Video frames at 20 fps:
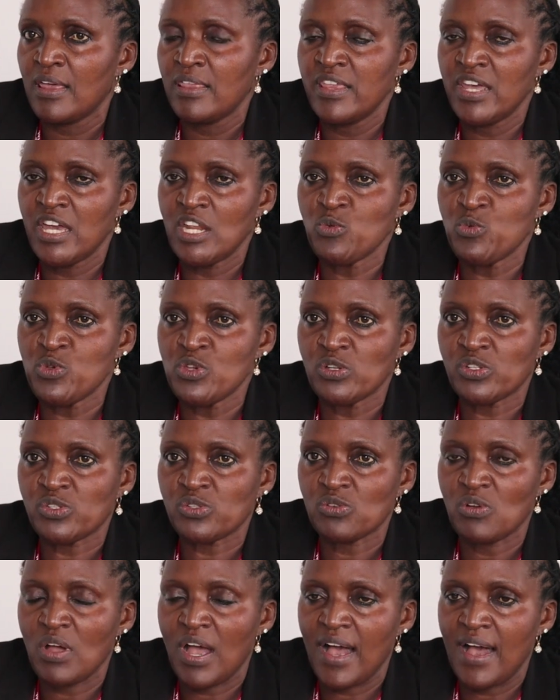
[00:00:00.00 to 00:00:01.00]
Then we
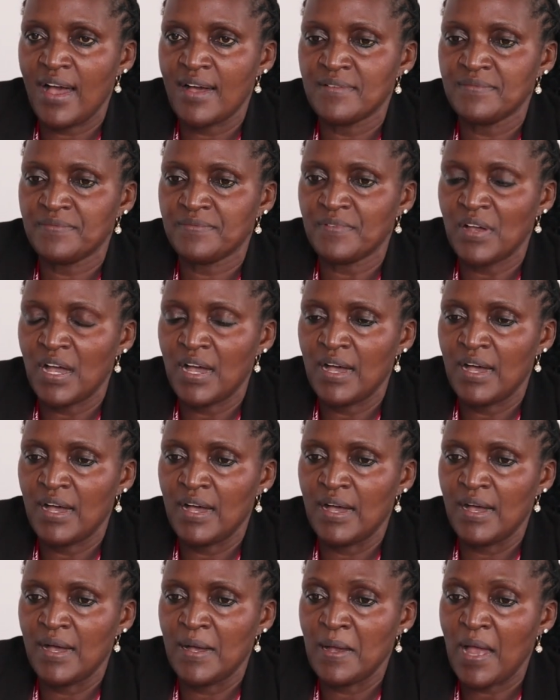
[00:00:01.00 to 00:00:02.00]
also have
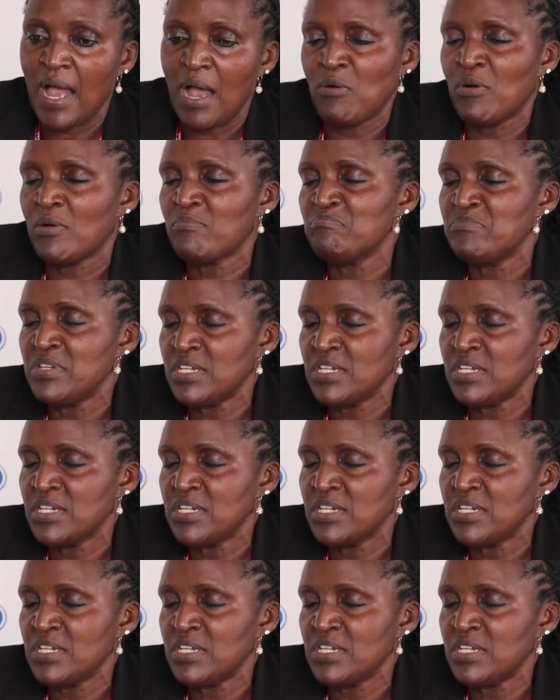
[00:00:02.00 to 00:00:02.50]
our